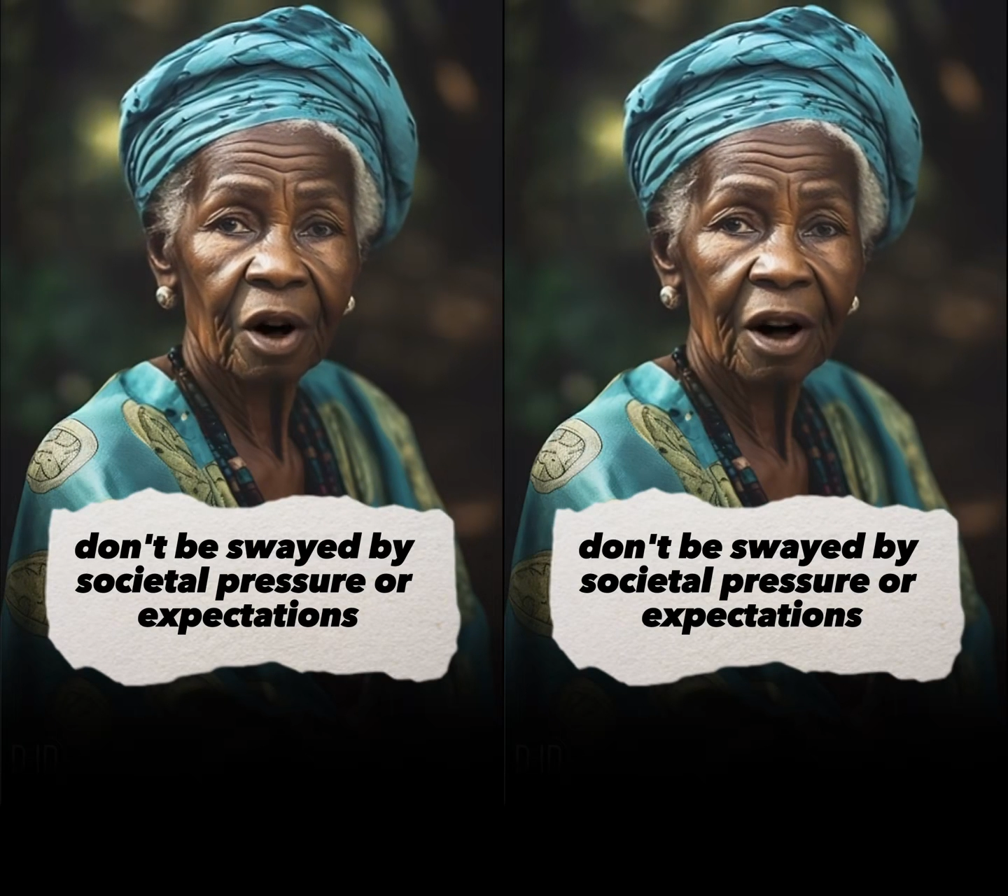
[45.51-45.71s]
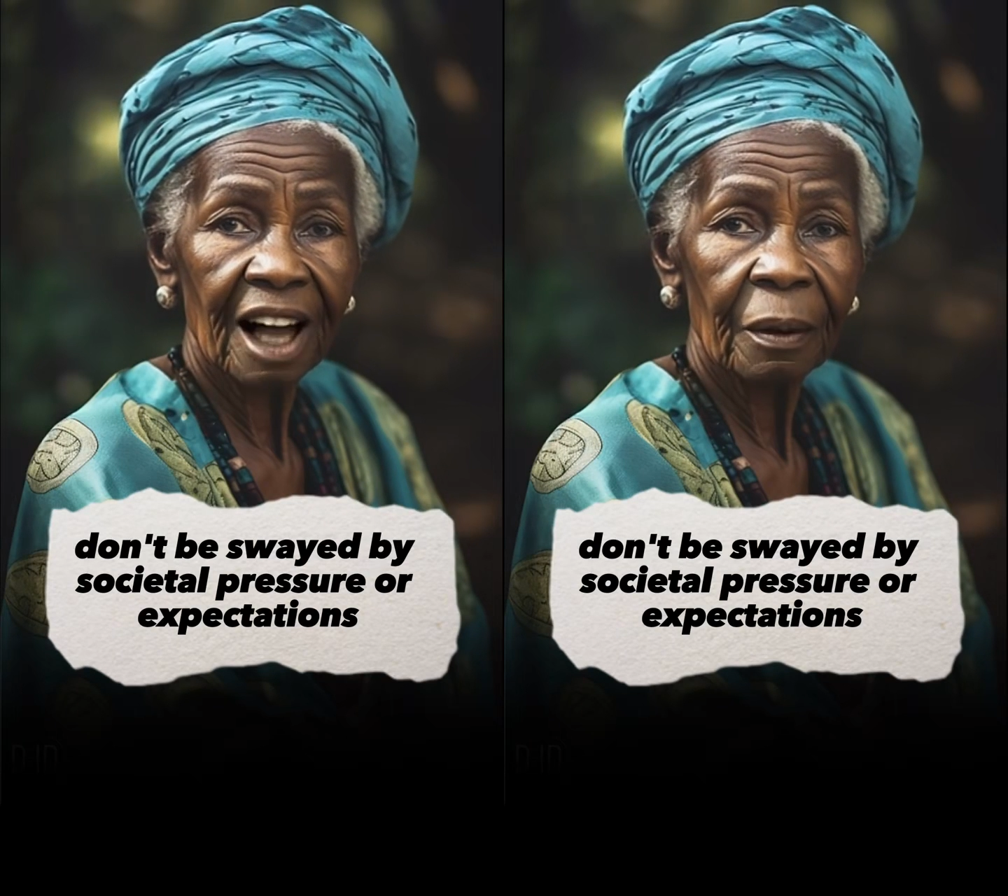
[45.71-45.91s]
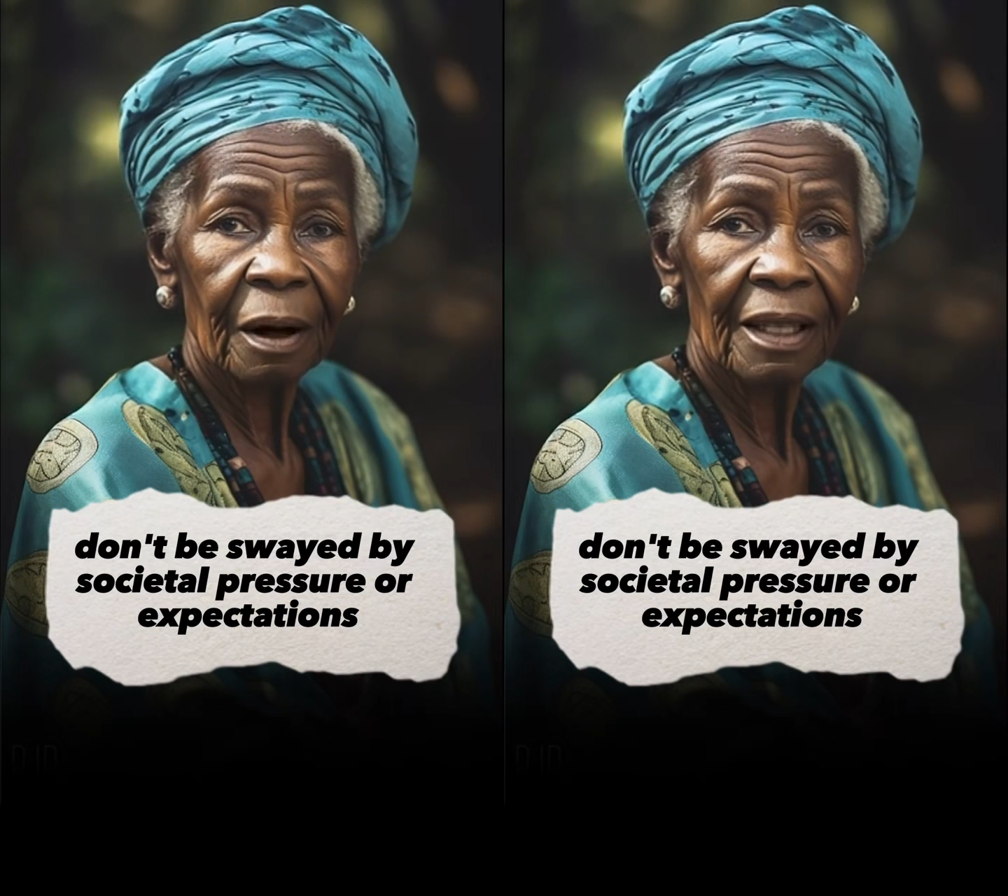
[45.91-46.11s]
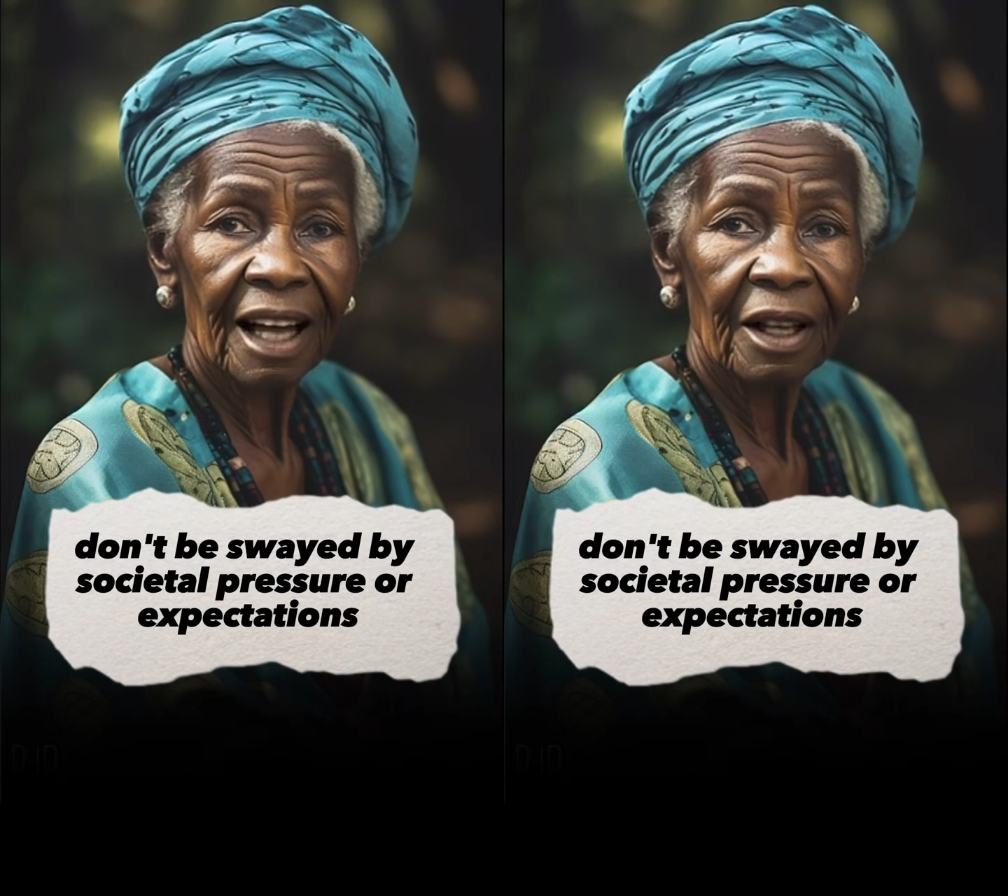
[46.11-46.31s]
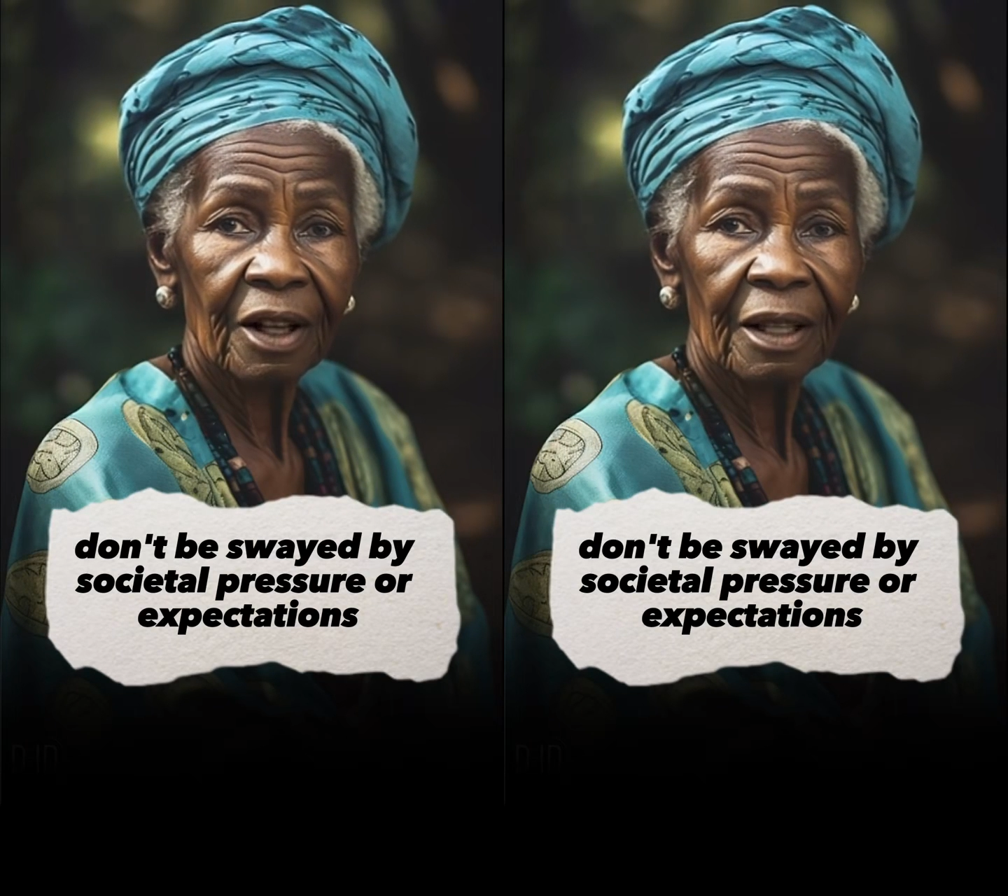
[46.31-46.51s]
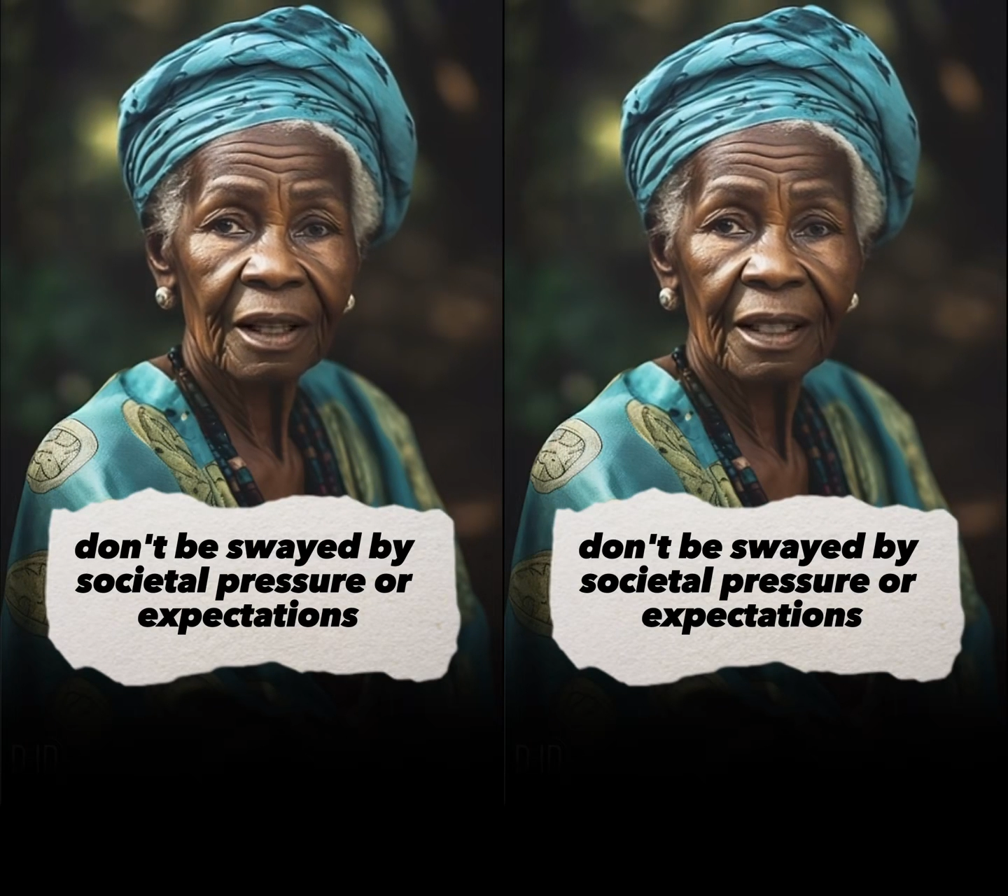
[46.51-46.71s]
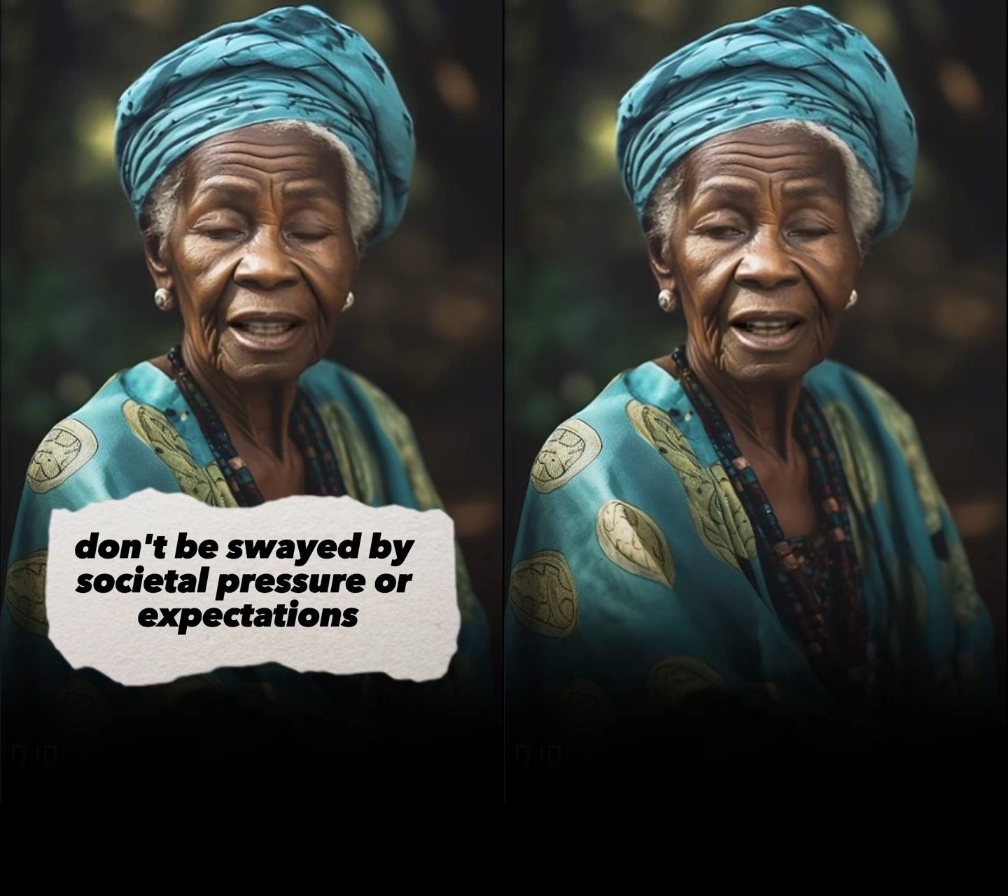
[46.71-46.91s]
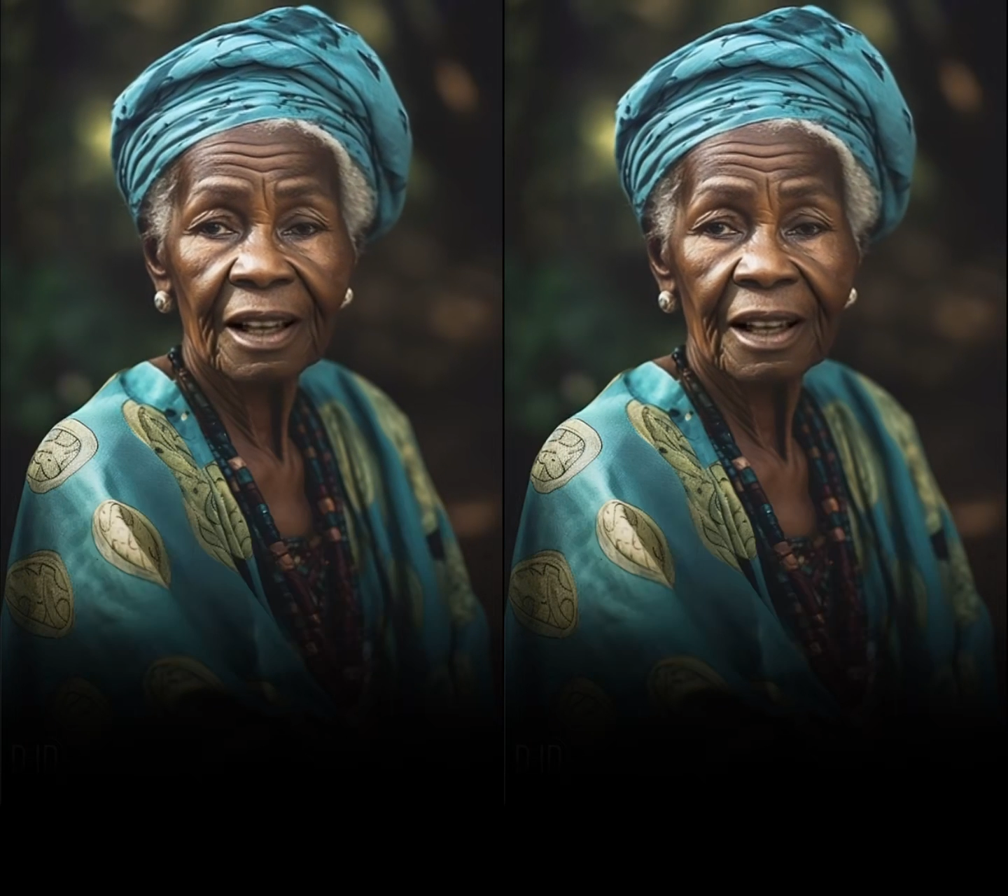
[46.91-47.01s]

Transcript: or expectations.